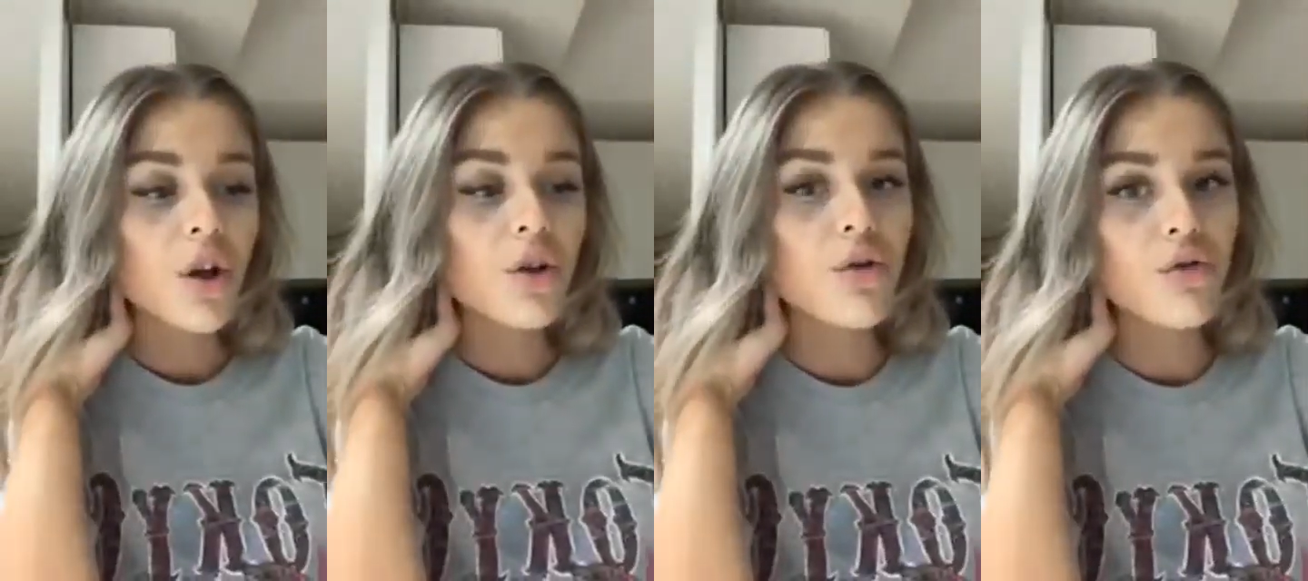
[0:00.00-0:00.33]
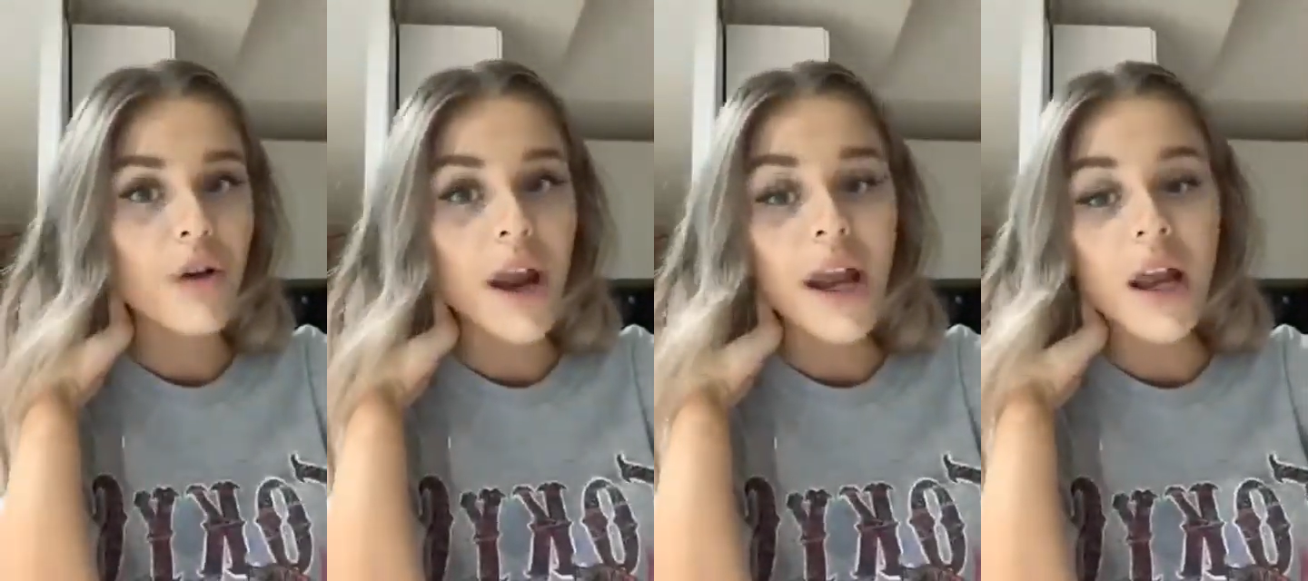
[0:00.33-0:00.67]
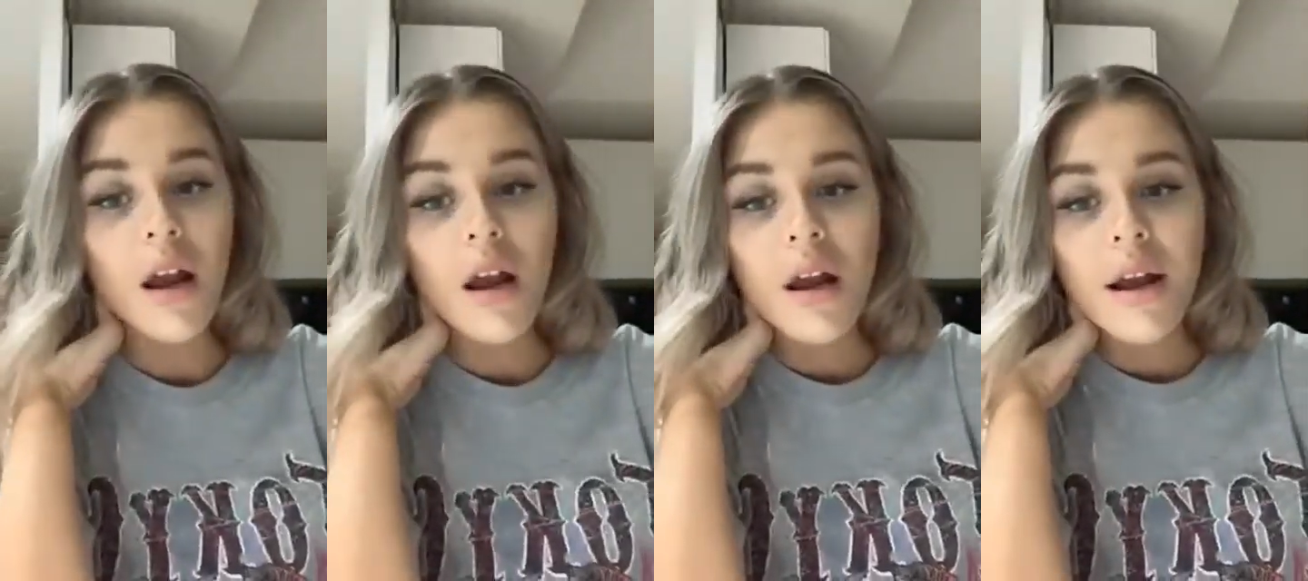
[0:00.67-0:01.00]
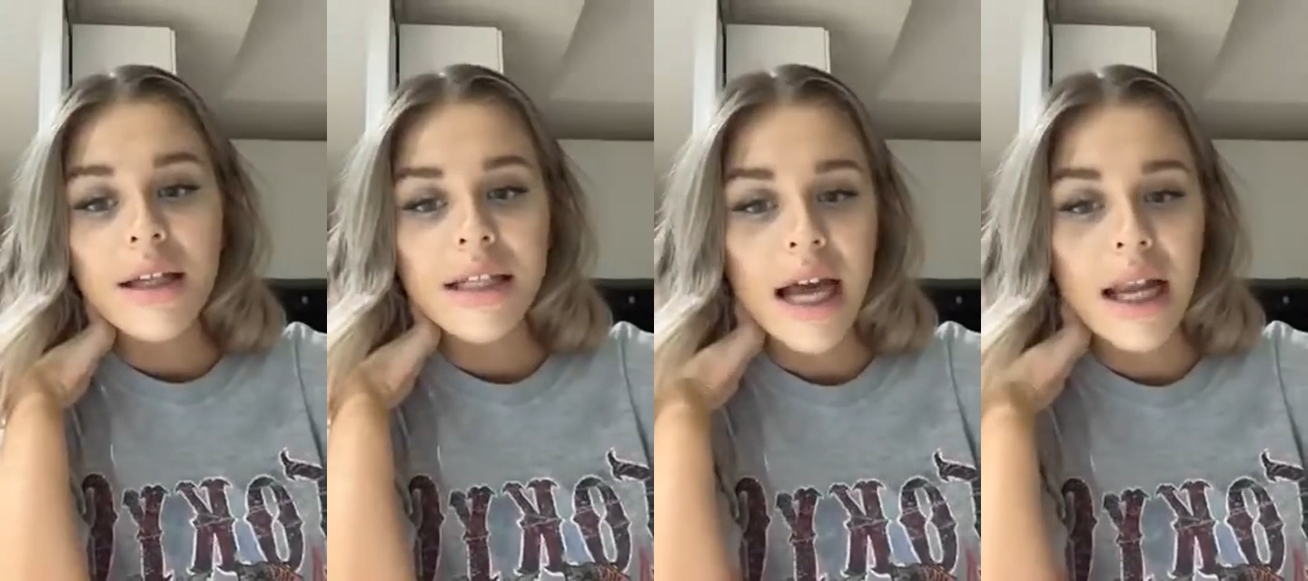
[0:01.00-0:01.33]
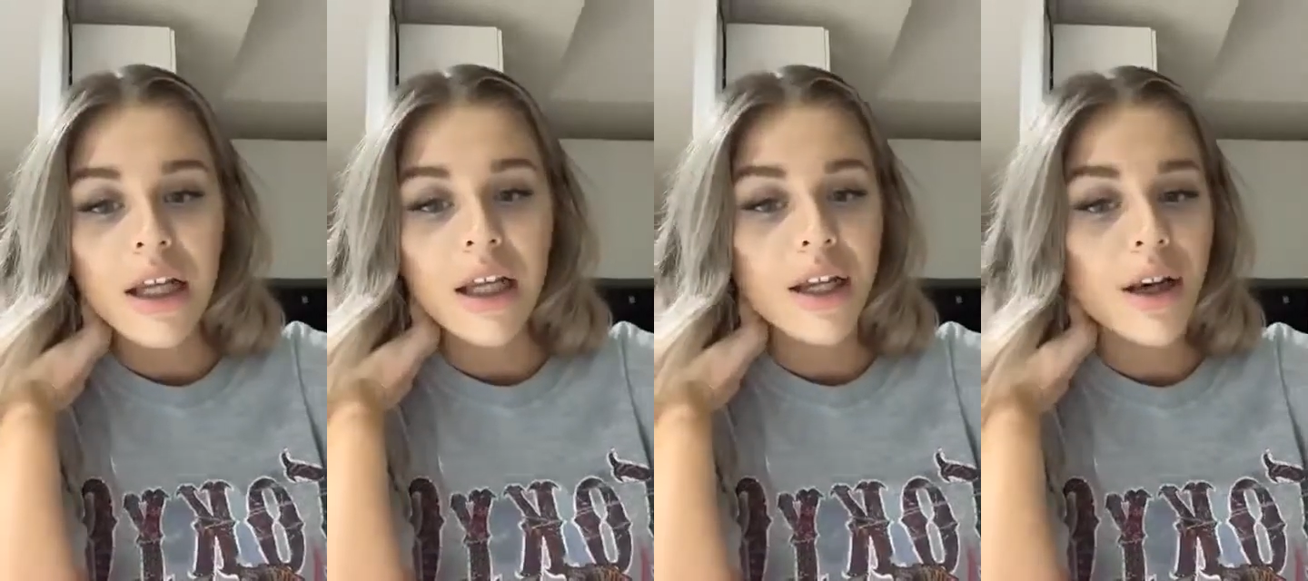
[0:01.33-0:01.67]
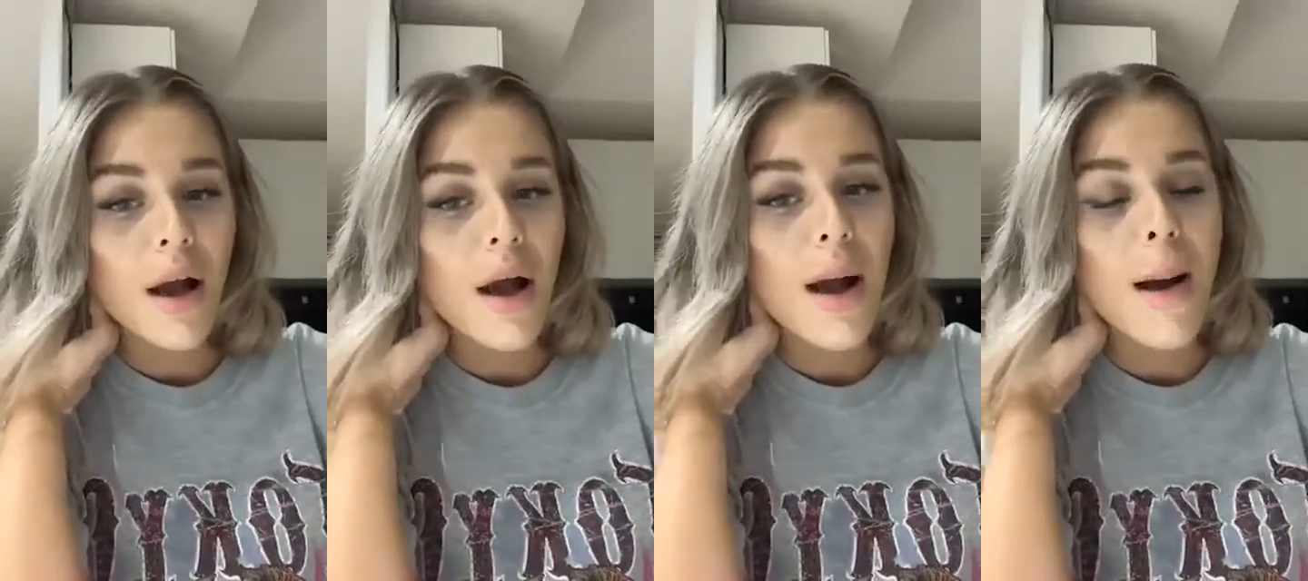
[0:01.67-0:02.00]
great talent
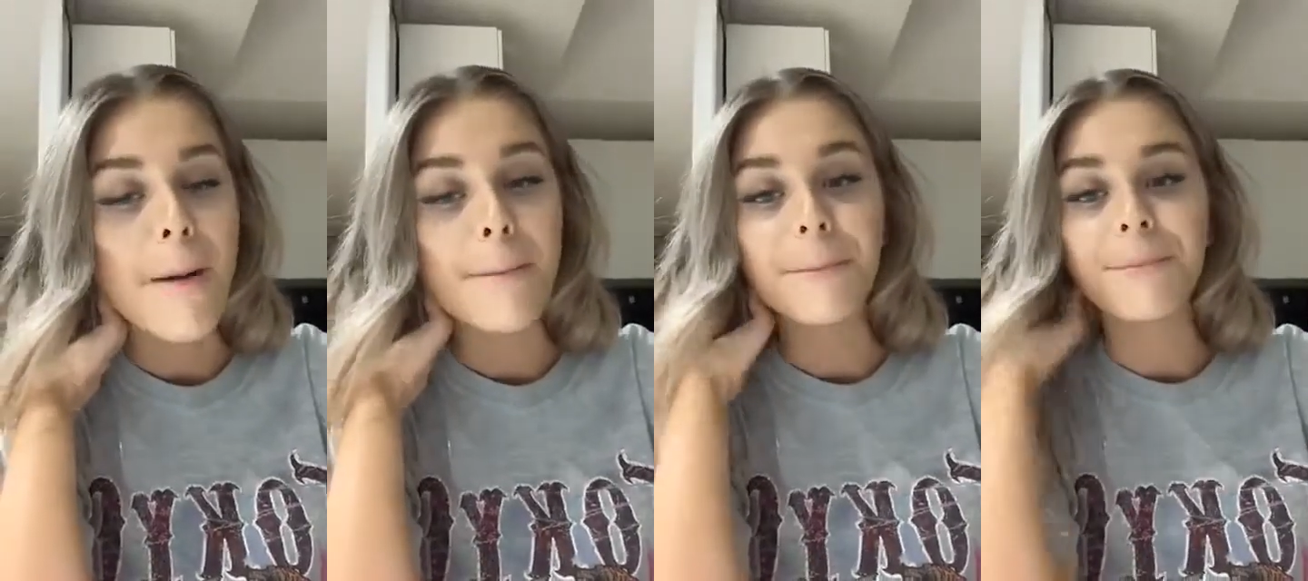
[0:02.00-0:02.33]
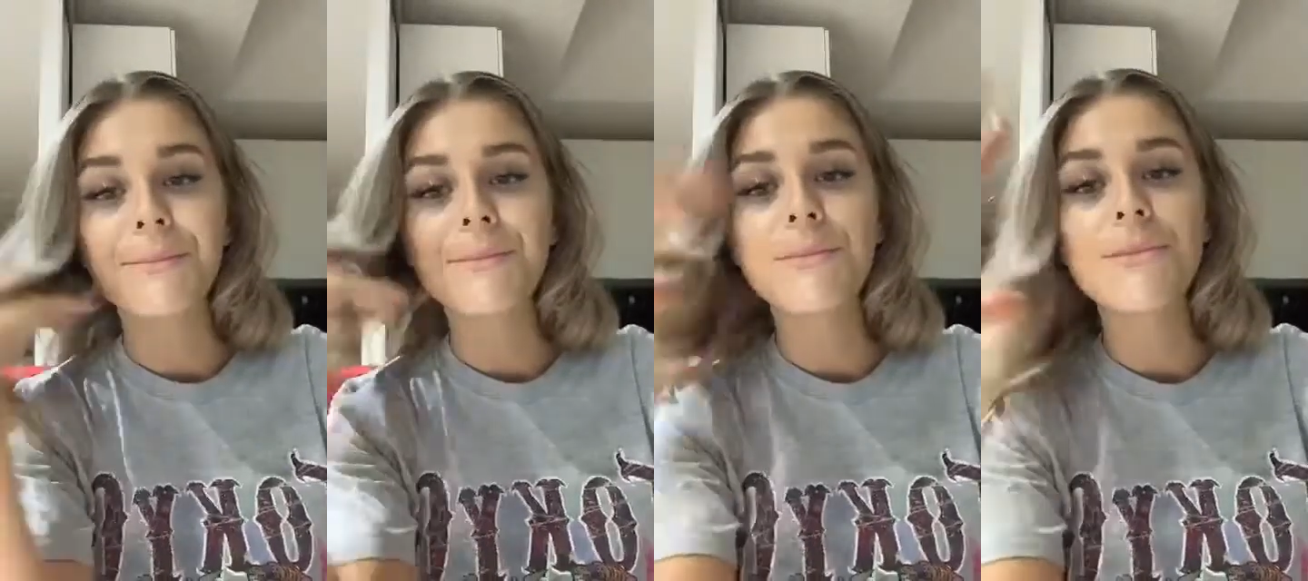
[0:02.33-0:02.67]
on